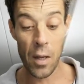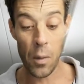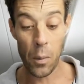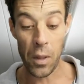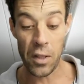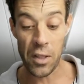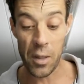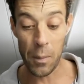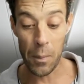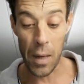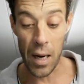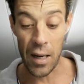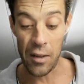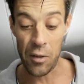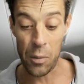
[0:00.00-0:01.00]
which
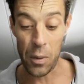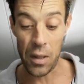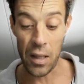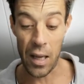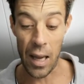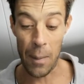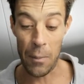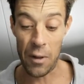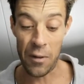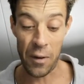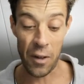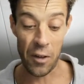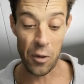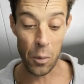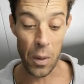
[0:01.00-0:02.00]
combines with the
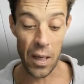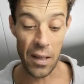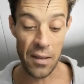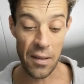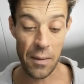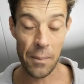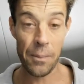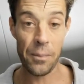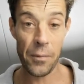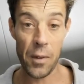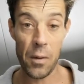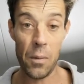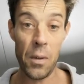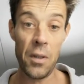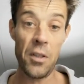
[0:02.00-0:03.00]
atmosphere's weight,
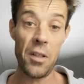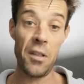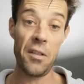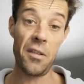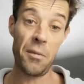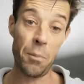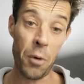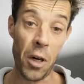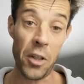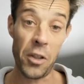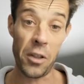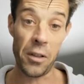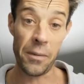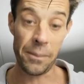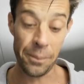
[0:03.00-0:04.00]
which is
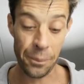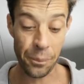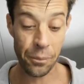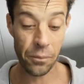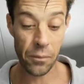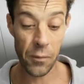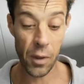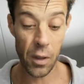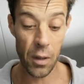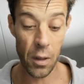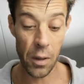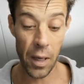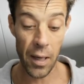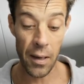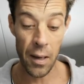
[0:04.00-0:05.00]
pressure.
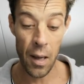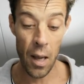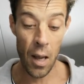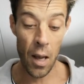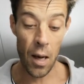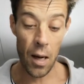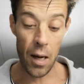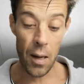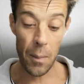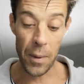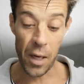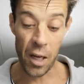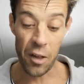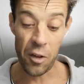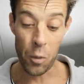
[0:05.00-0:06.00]
Okay,
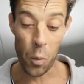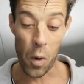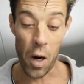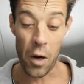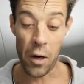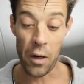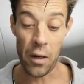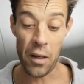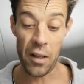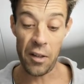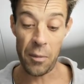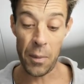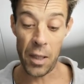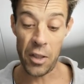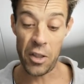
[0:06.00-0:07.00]
because water
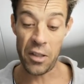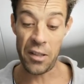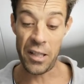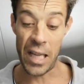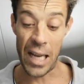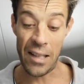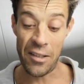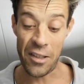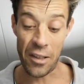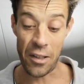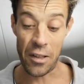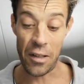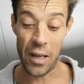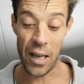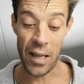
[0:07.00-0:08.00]
is much
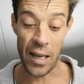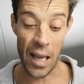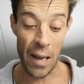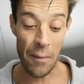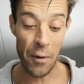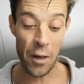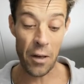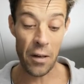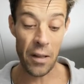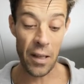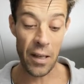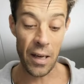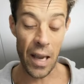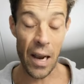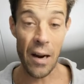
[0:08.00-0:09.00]
denser and heavier
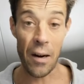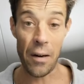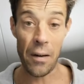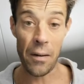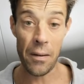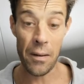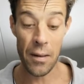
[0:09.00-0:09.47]
than air,